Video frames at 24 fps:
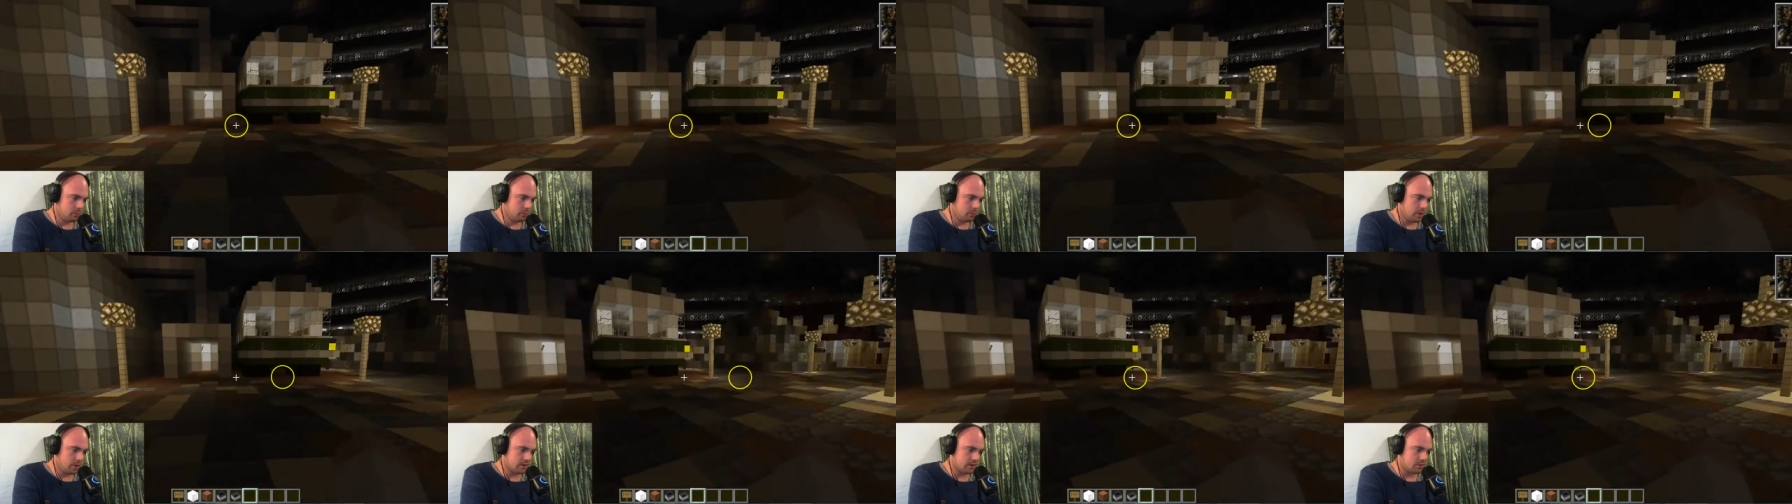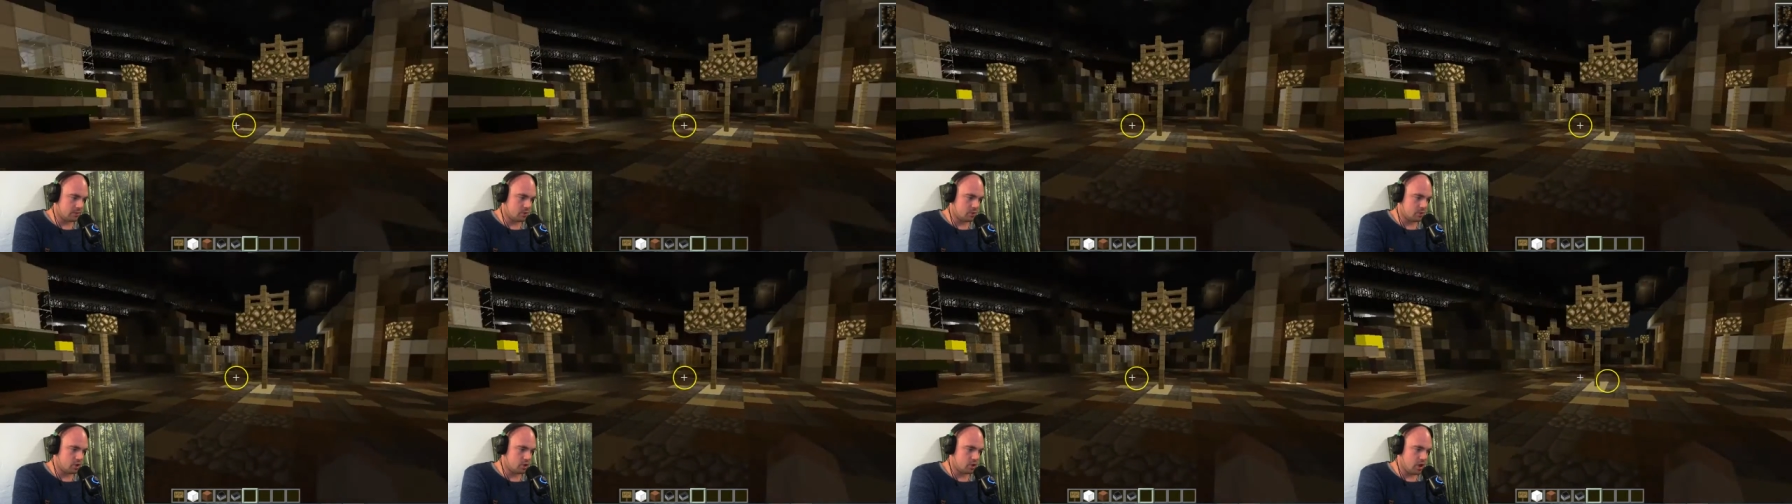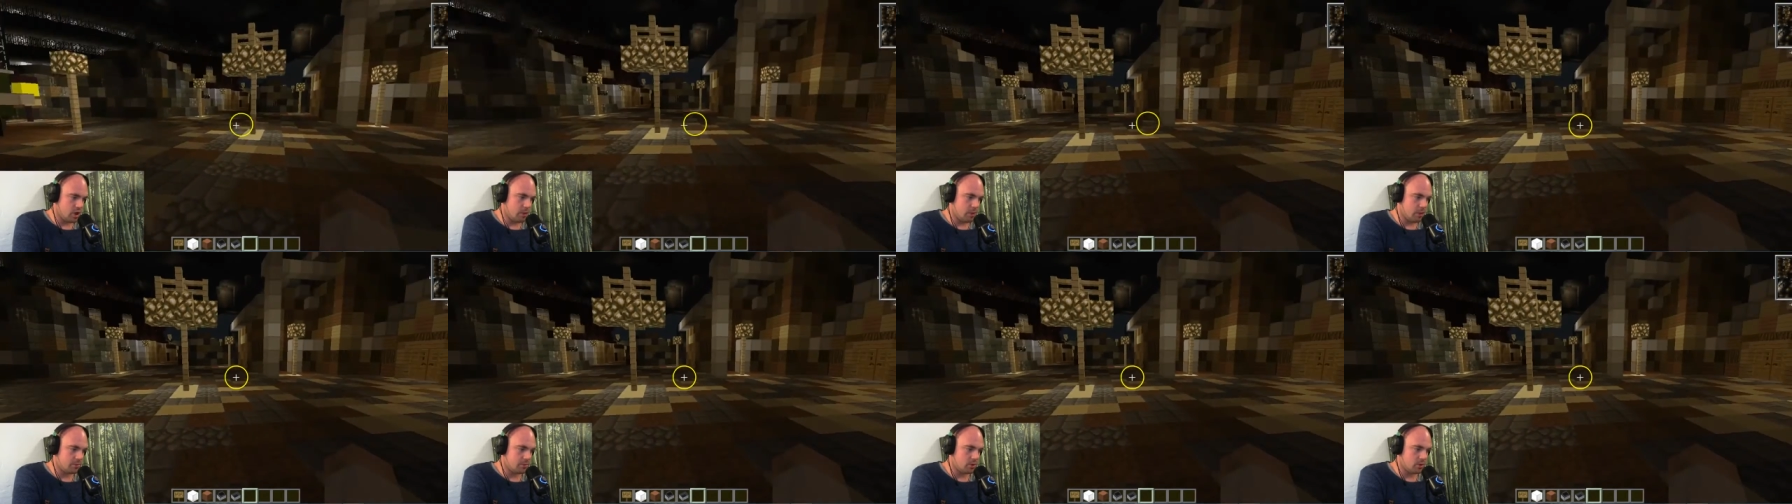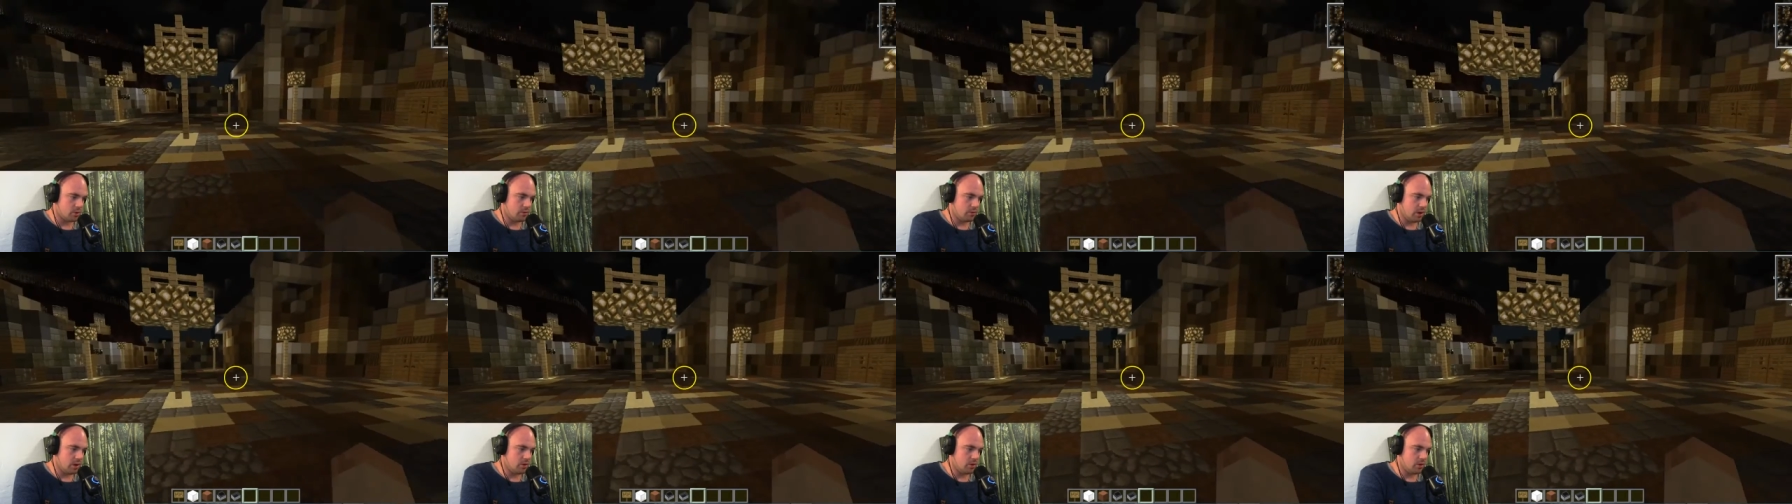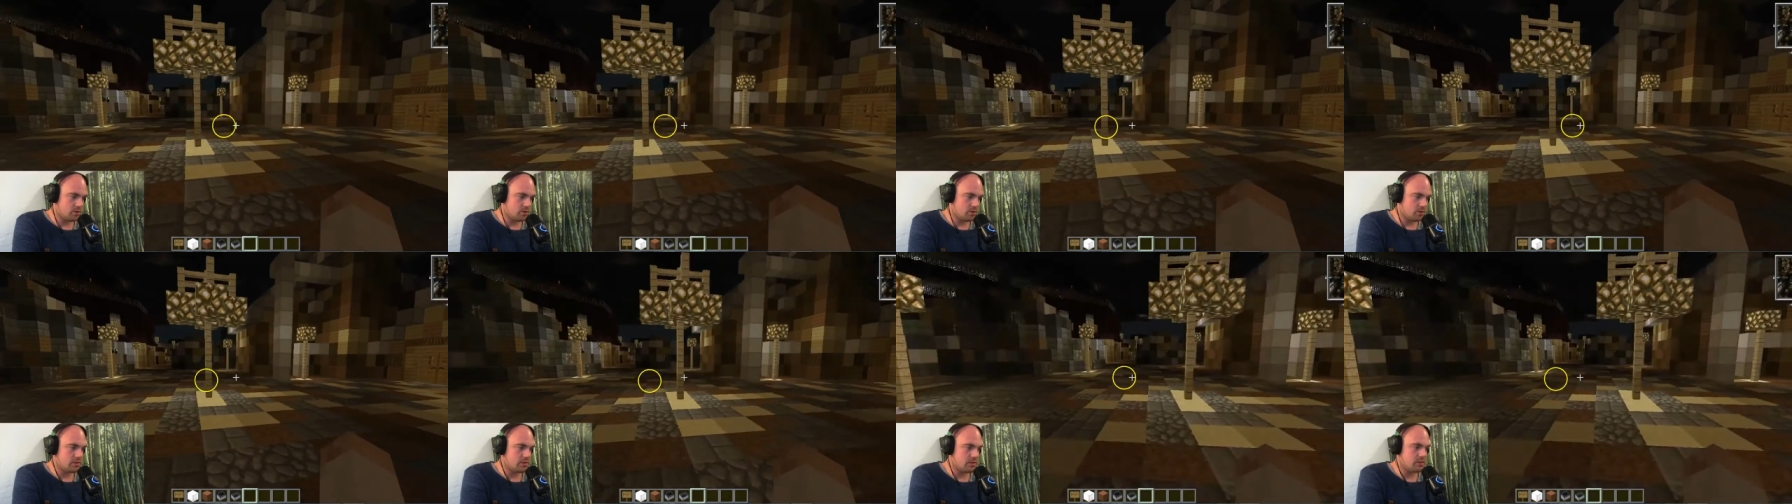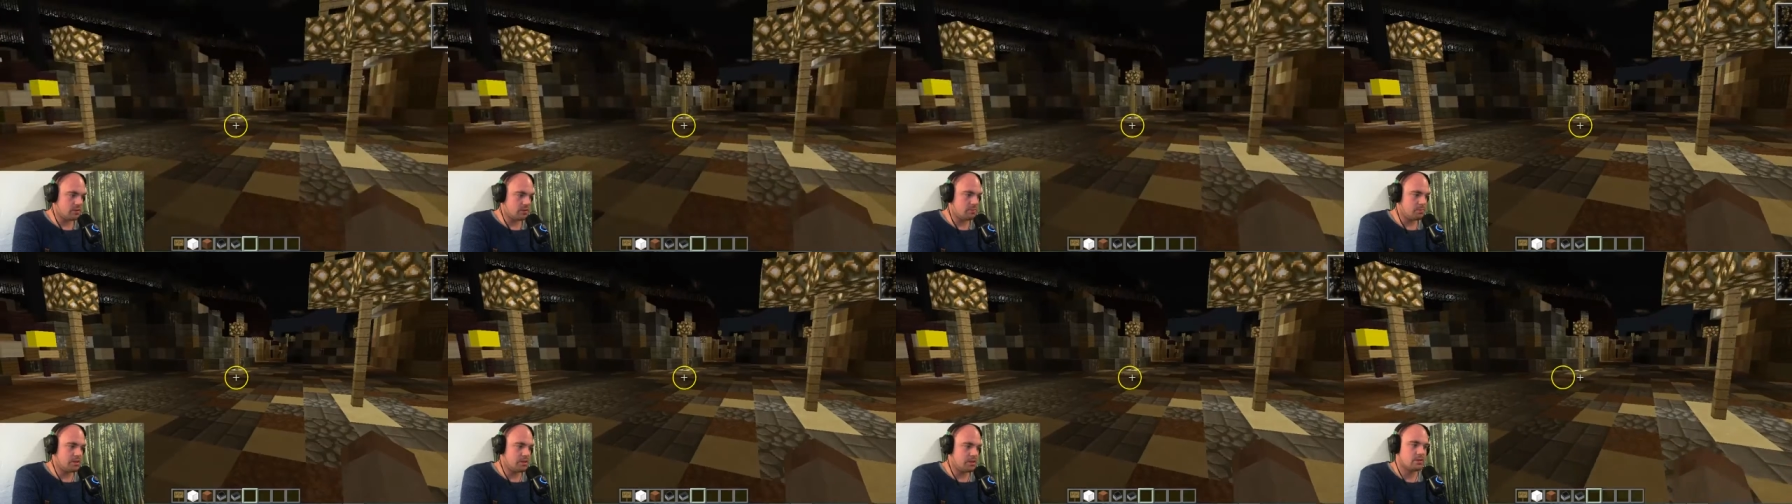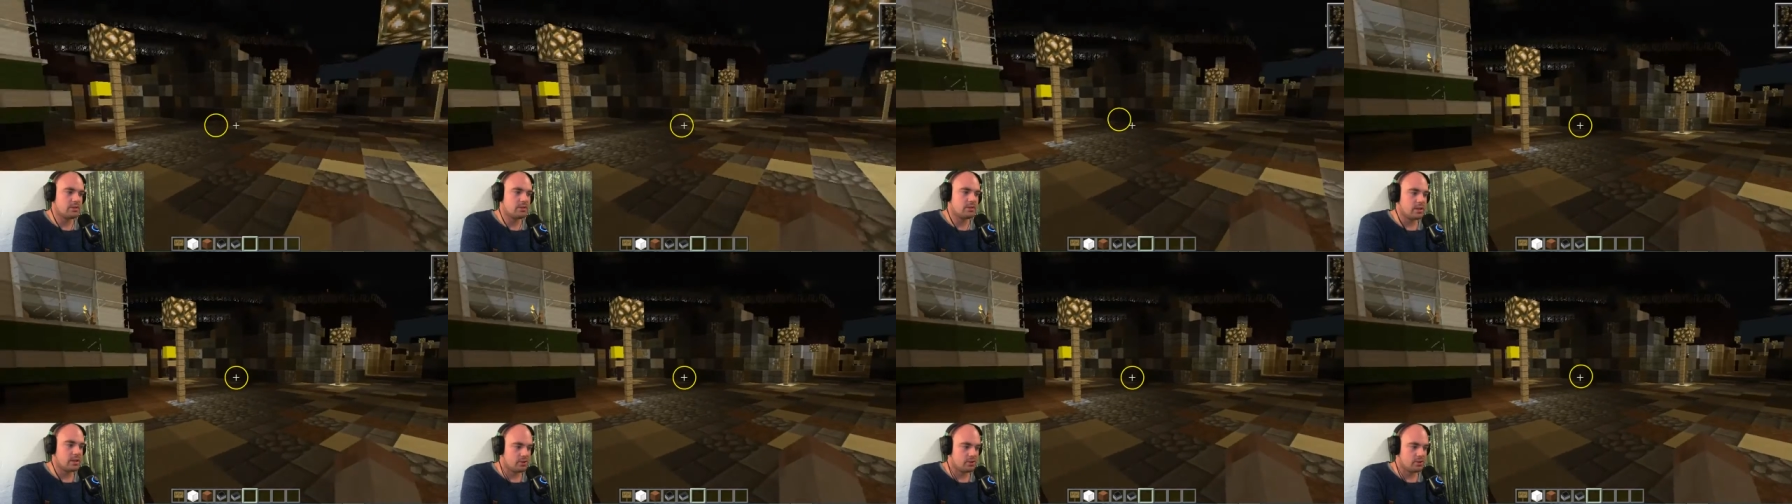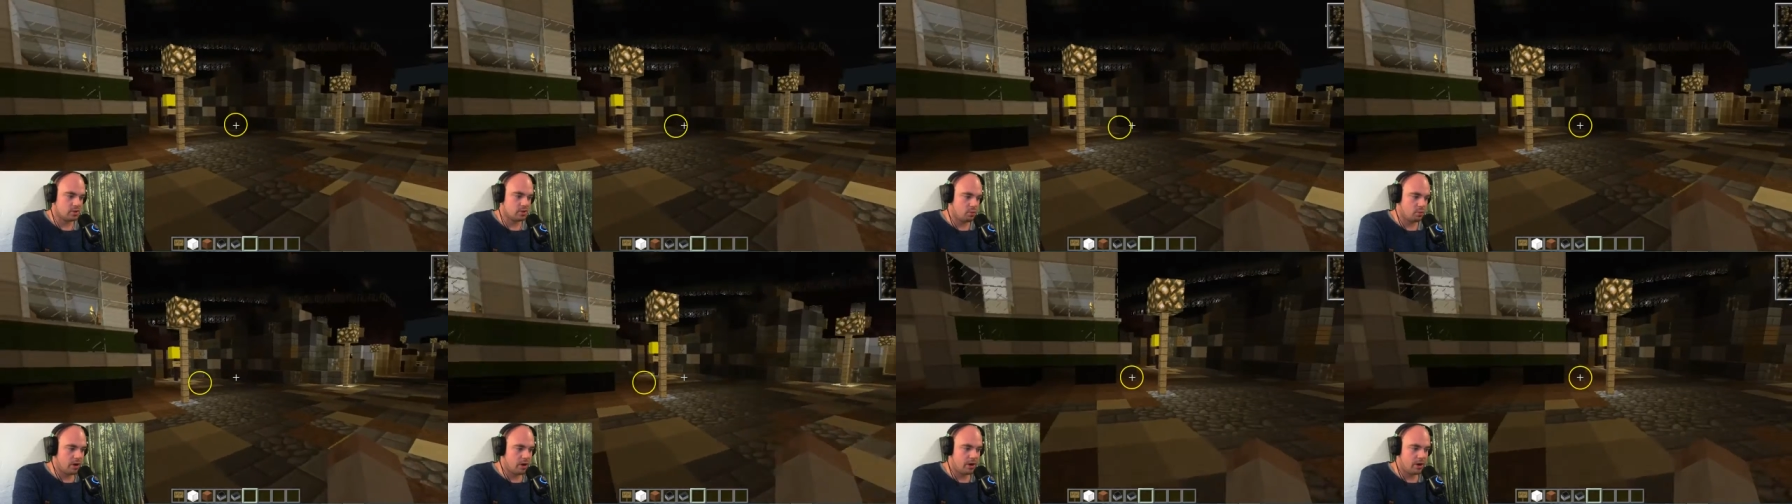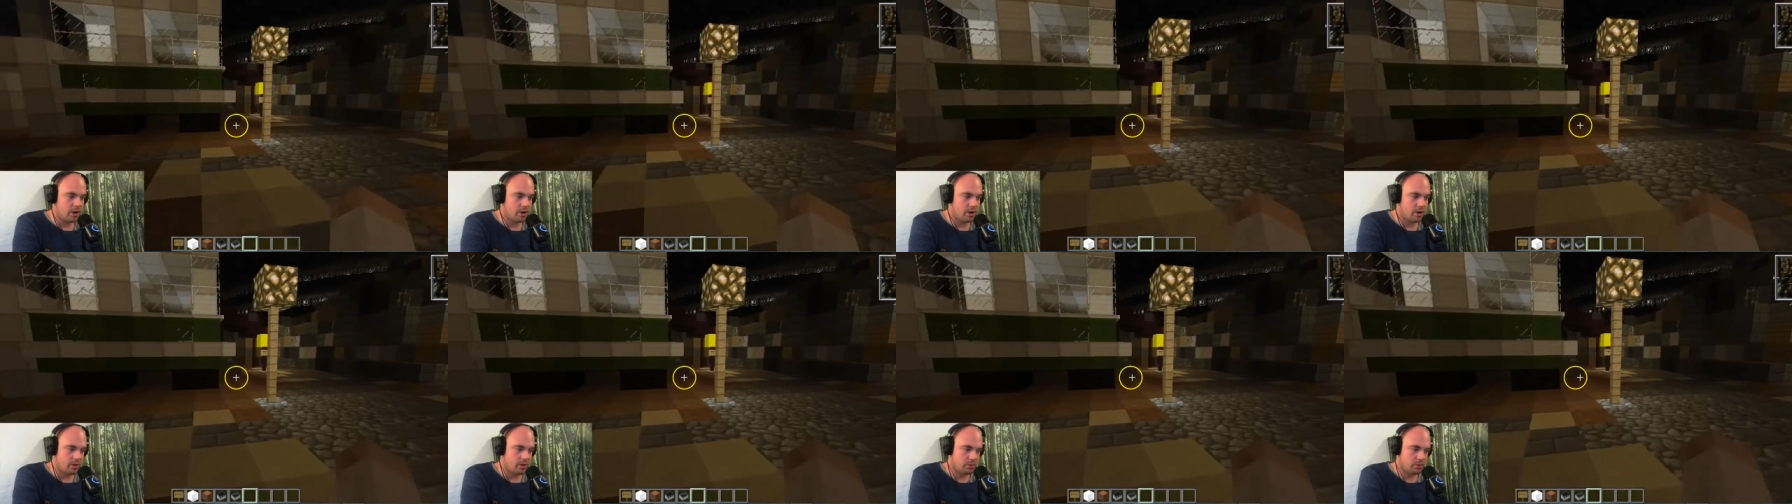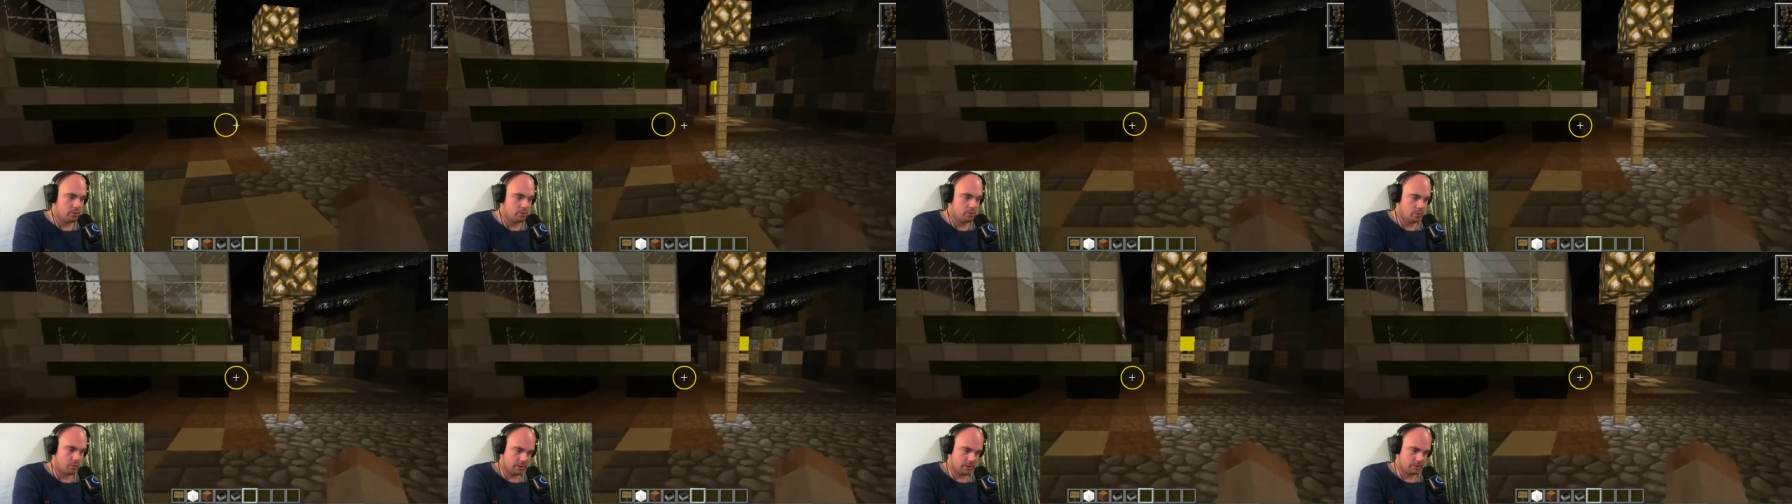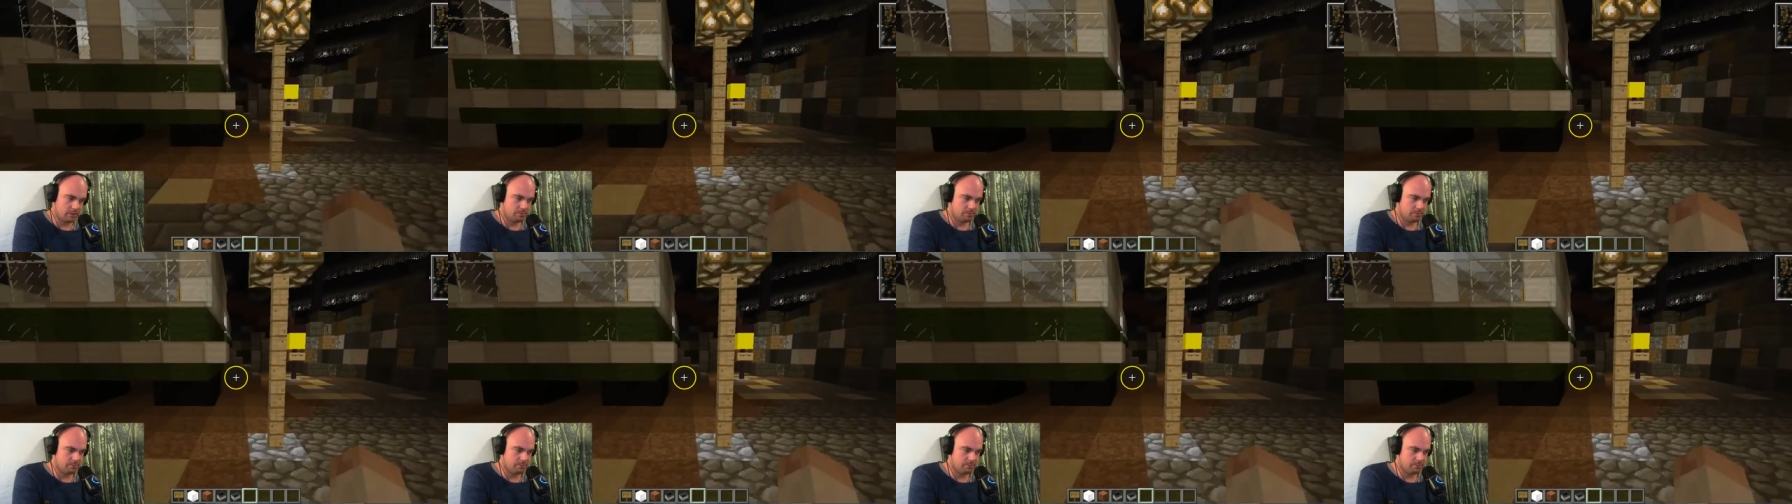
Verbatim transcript: We got some shops over here, so this is basically a square with